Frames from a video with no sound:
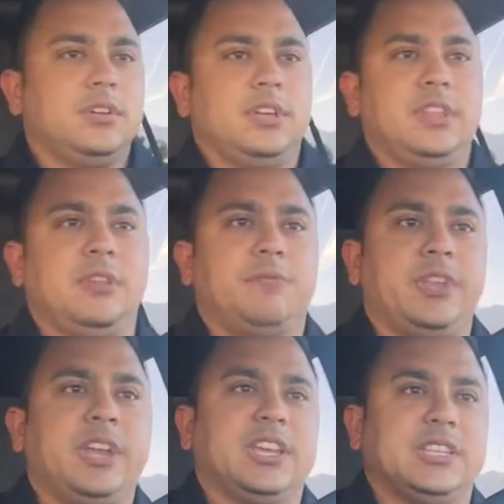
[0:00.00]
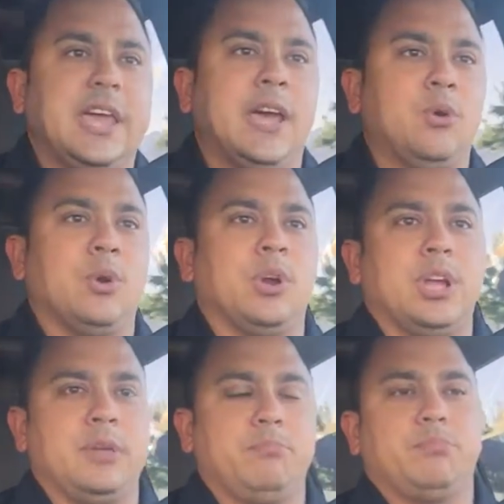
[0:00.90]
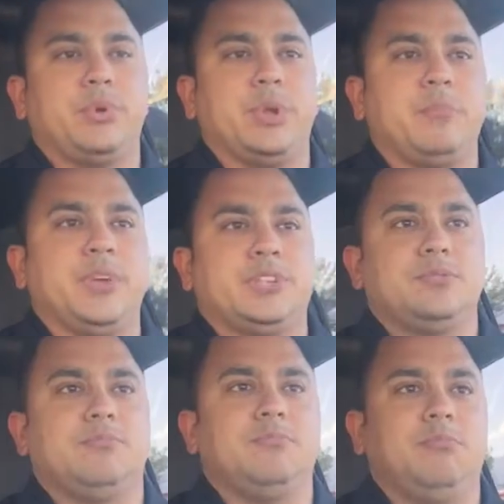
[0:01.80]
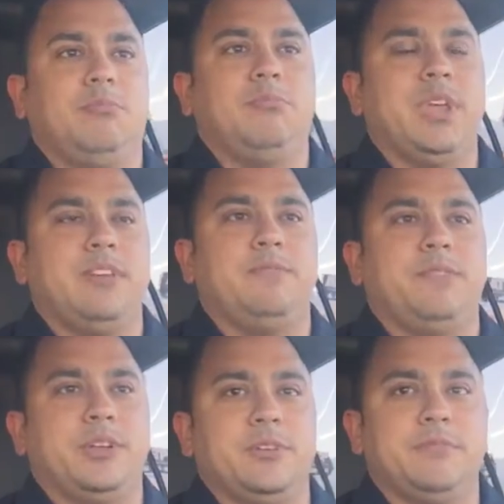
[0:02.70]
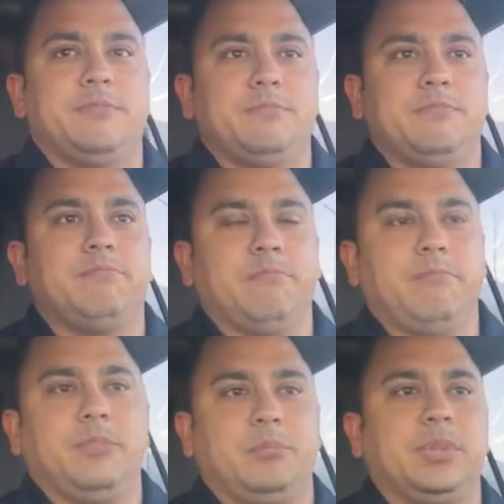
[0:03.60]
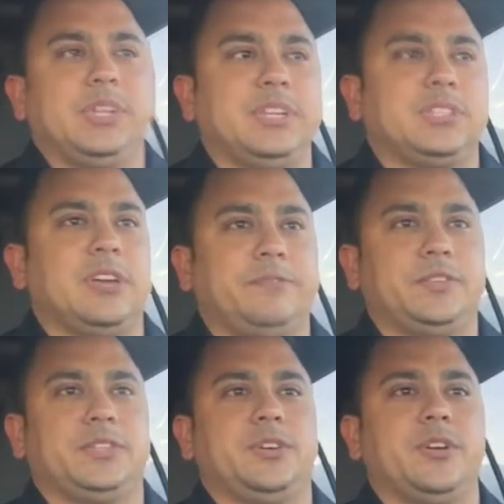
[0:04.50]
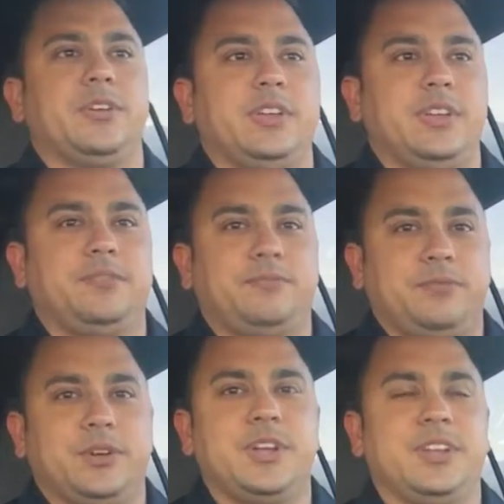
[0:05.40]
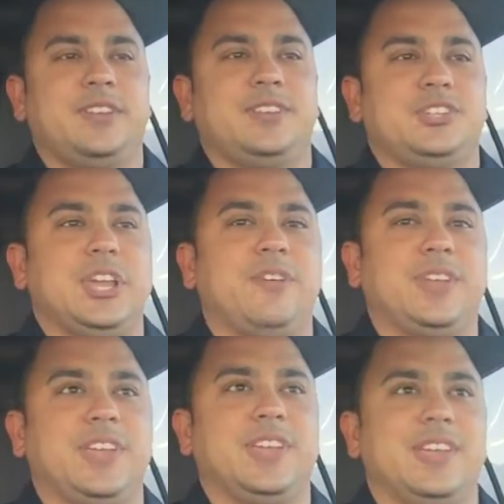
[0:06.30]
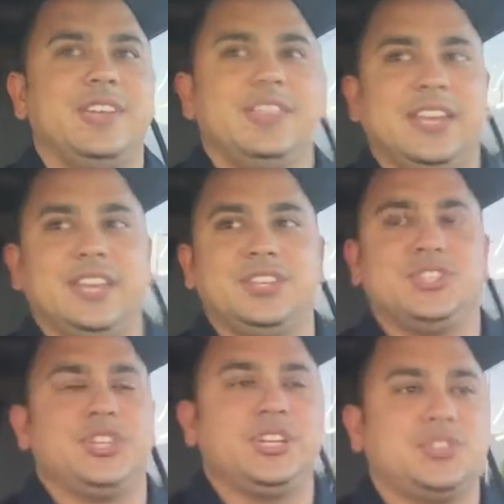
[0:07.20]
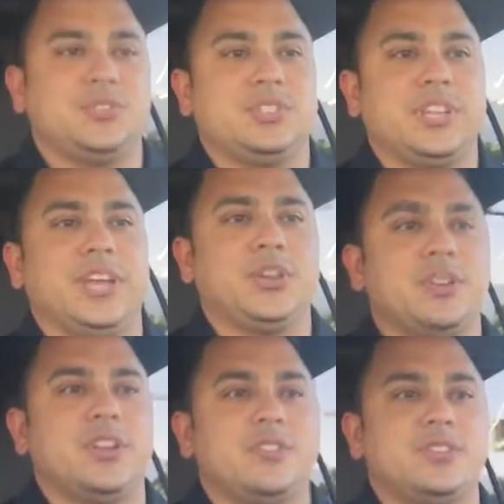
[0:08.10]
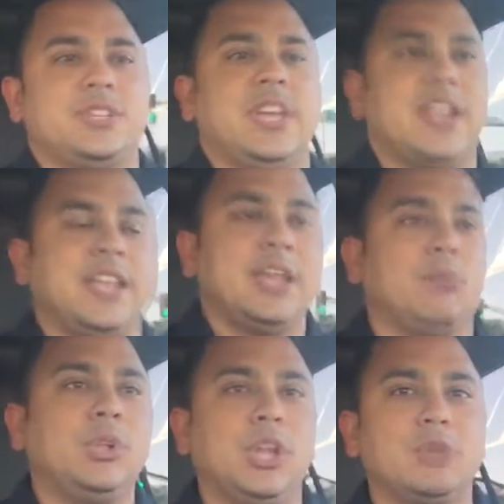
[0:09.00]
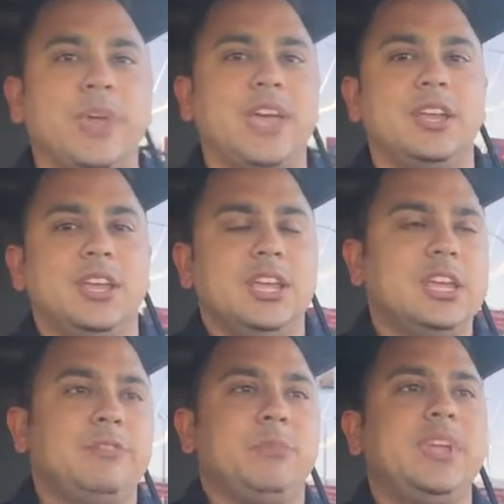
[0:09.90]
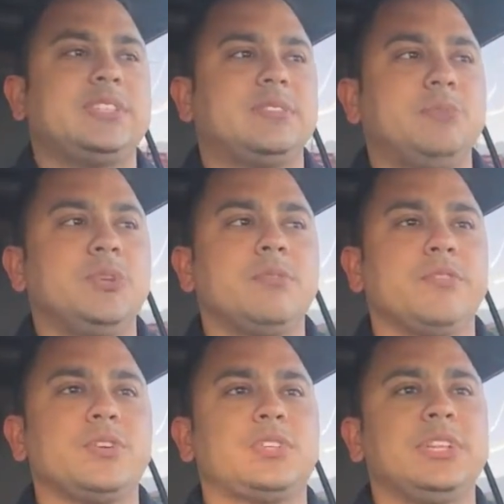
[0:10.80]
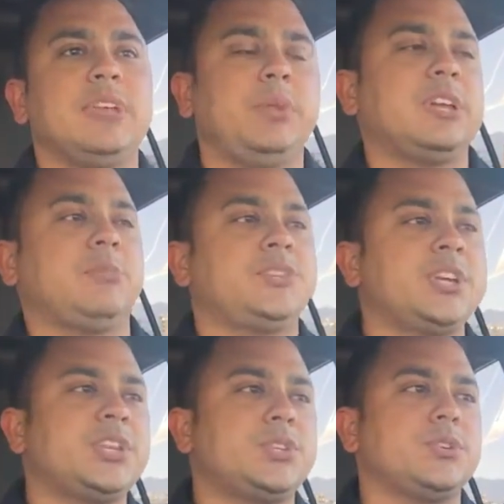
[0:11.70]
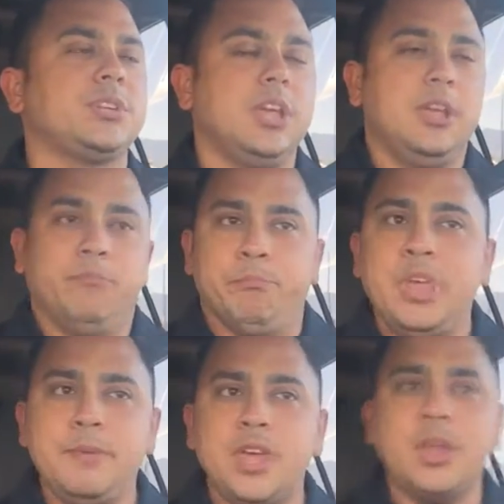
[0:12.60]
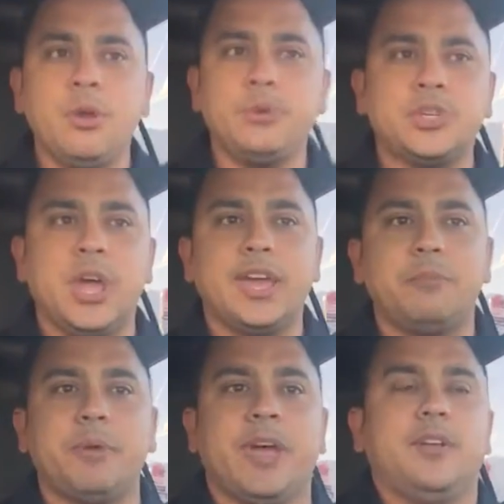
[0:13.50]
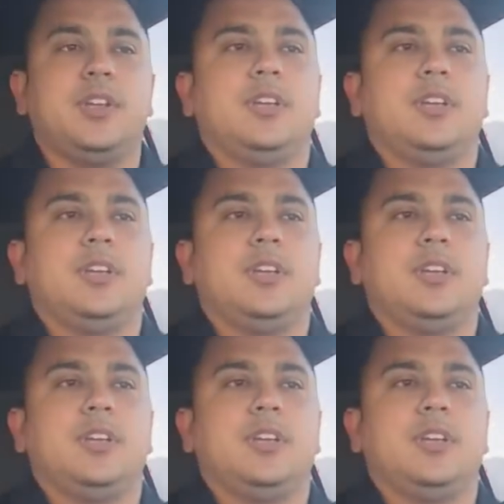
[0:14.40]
And then for the next hour, I pretty much made fun of the police officer for shouting and his gestures that I couldn't understand. And like, well, look, man, if you made some universally applicable gestures, maybe I know what you're talking about.